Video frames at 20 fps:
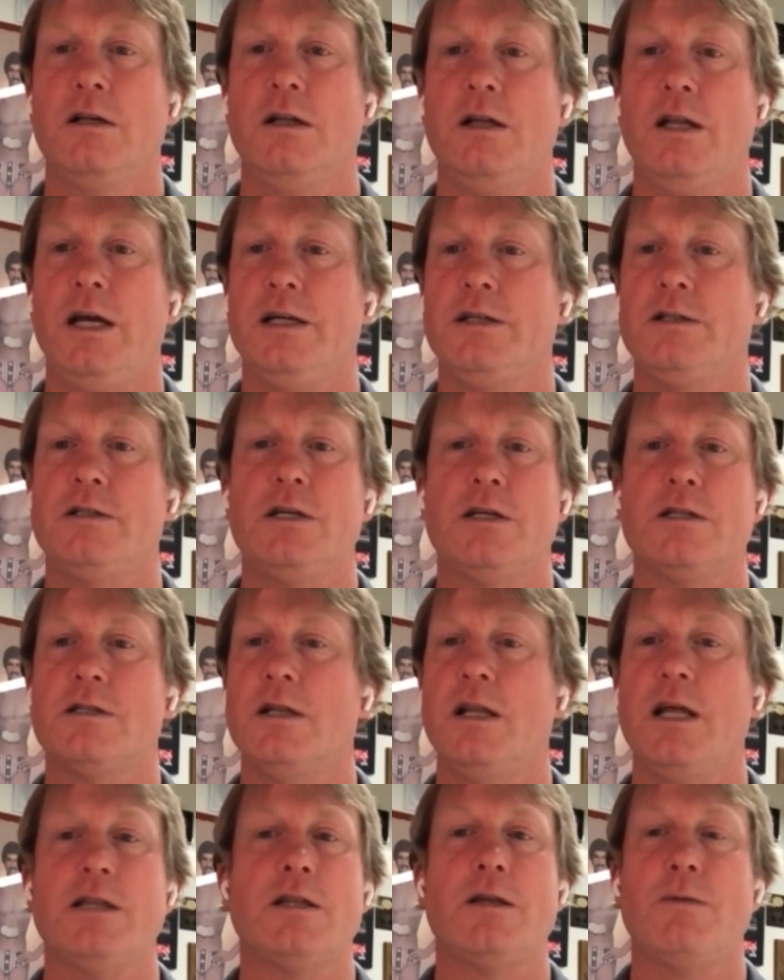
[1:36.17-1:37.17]
Like just
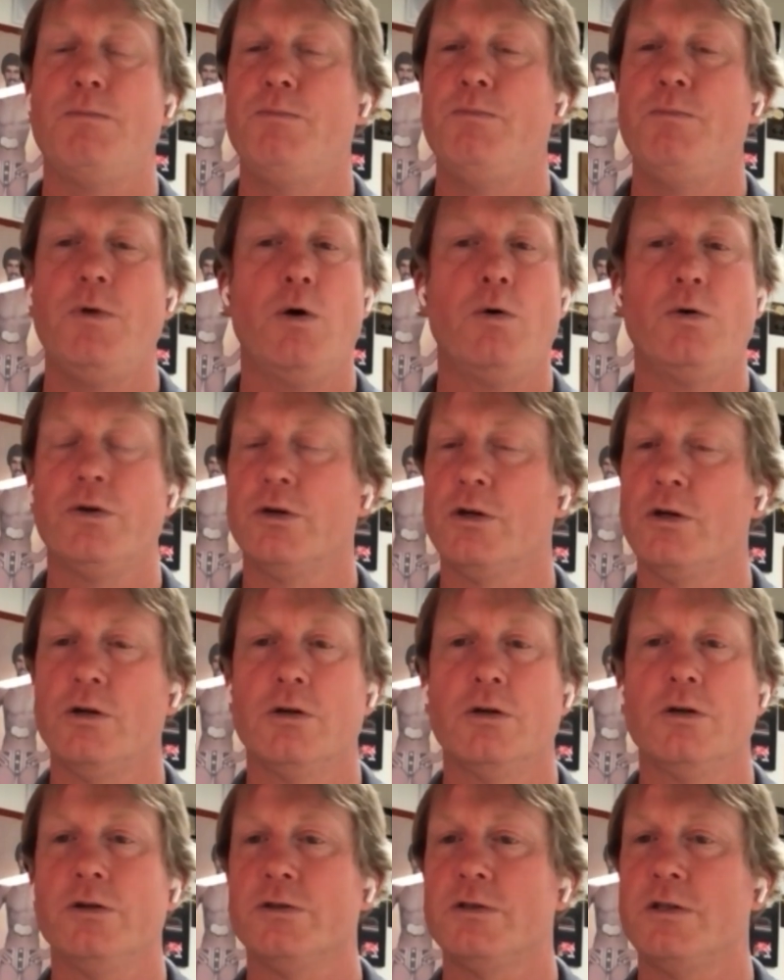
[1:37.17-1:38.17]
let the older
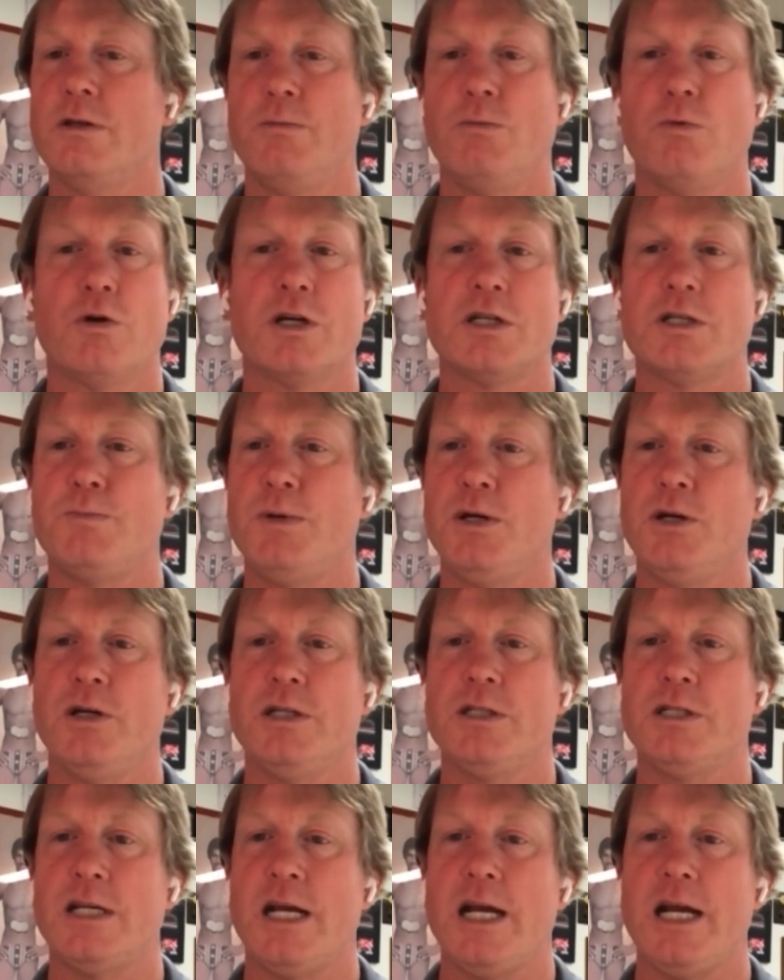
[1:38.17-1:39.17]
girls, the more
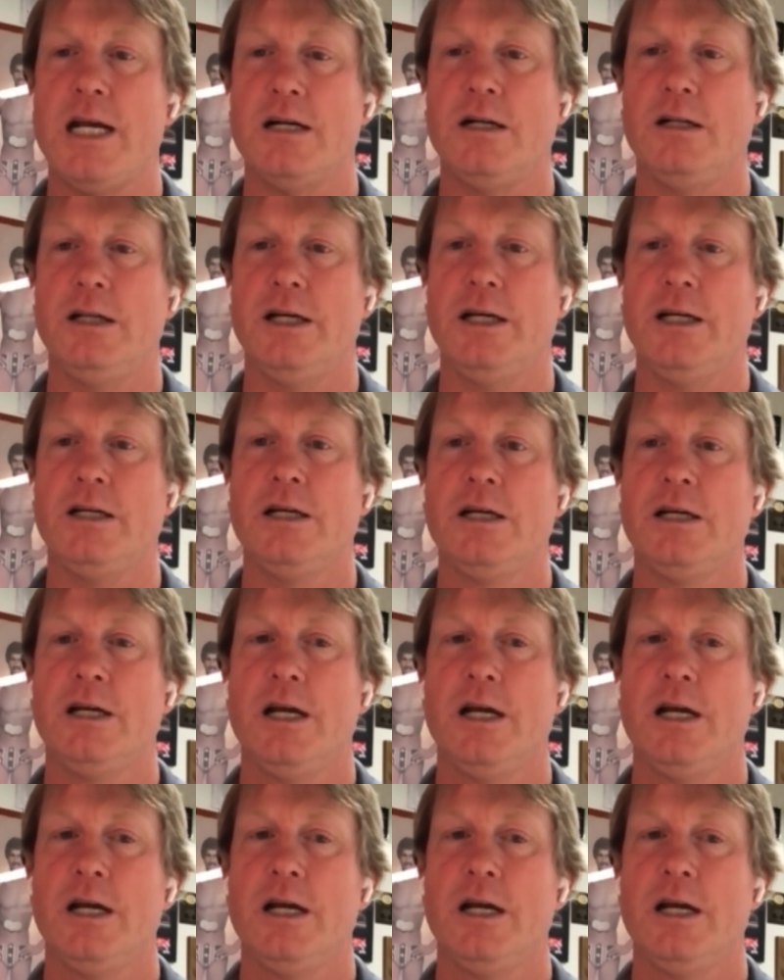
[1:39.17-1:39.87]
experienced, handle it.